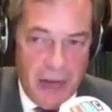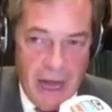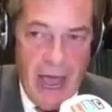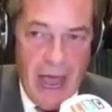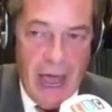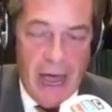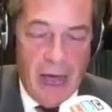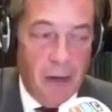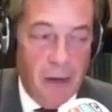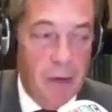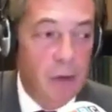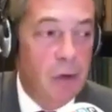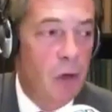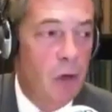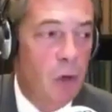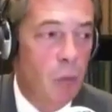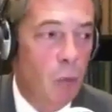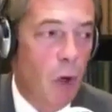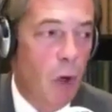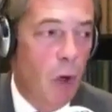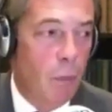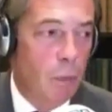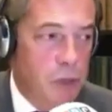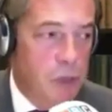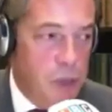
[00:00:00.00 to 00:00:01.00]
now,
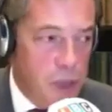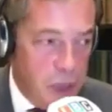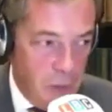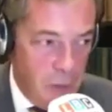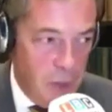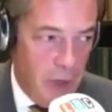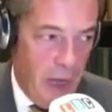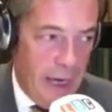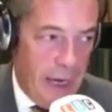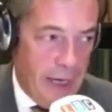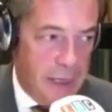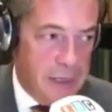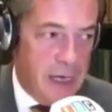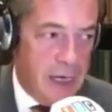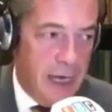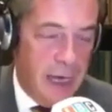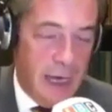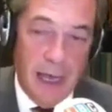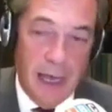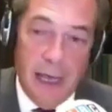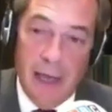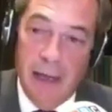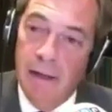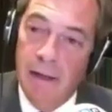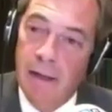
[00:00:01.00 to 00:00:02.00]
what would you like to
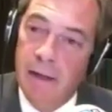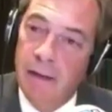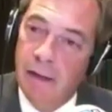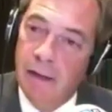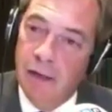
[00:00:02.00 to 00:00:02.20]
hear?